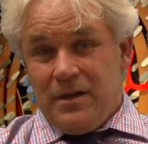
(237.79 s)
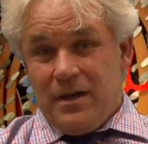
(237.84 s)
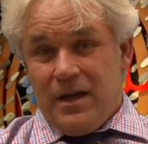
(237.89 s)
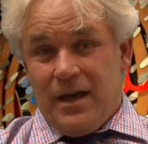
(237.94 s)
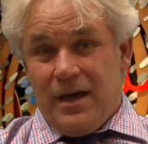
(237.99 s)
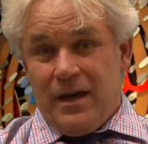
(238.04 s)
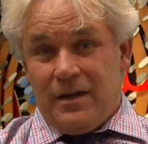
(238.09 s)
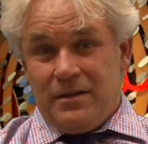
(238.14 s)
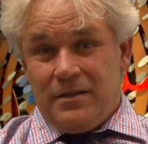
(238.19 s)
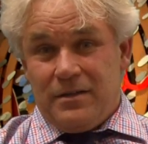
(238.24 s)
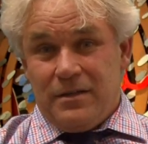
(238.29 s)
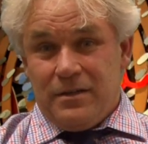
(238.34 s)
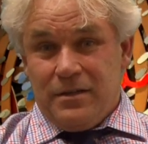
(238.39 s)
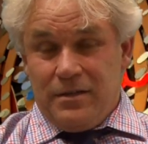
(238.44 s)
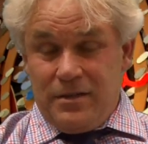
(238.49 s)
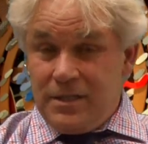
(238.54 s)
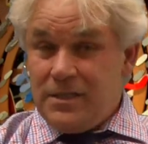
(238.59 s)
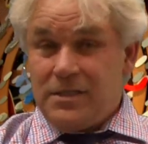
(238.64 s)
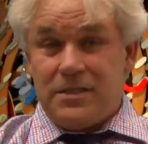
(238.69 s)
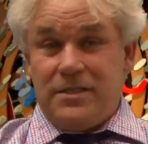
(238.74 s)
And uh,
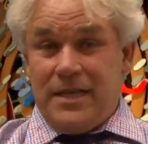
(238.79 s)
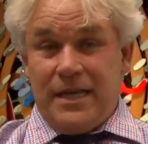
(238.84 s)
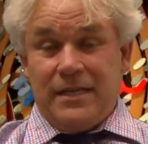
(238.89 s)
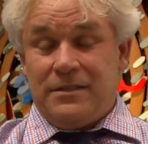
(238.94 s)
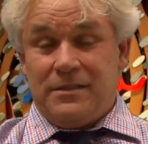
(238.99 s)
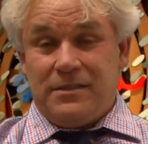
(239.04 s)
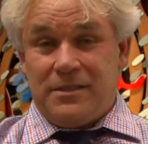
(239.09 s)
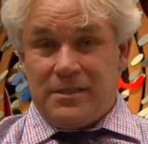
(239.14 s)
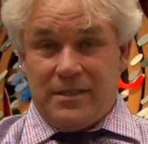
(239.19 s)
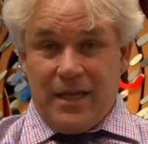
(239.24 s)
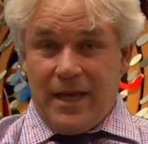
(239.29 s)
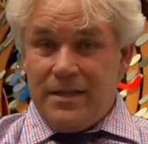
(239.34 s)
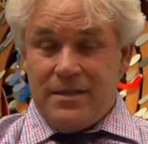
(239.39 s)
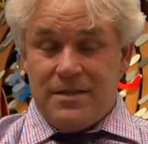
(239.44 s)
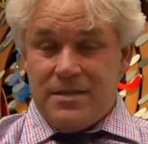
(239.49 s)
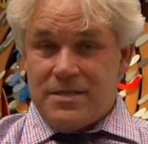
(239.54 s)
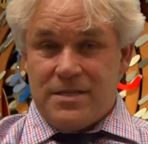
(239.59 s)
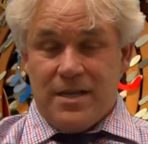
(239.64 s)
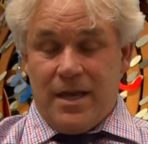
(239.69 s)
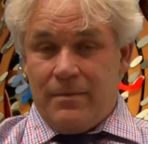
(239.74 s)
this then stayed
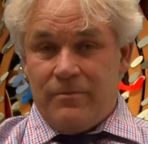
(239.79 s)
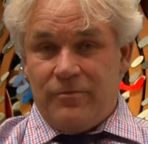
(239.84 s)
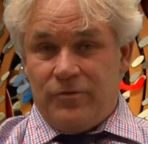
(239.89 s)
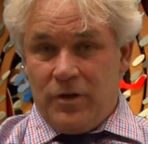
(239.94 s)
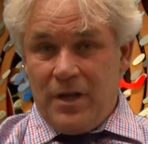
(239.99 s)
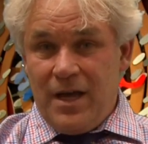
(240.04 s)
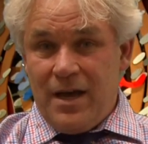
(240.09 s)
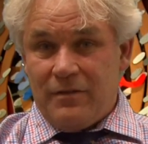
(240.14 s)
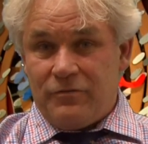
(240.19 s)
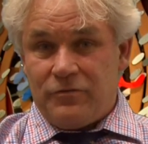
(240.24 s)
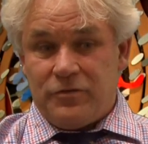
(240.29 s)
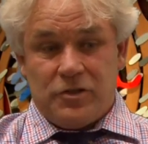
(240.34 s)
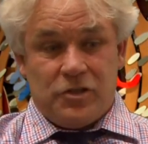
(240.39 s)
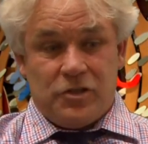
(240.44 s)
the same for life.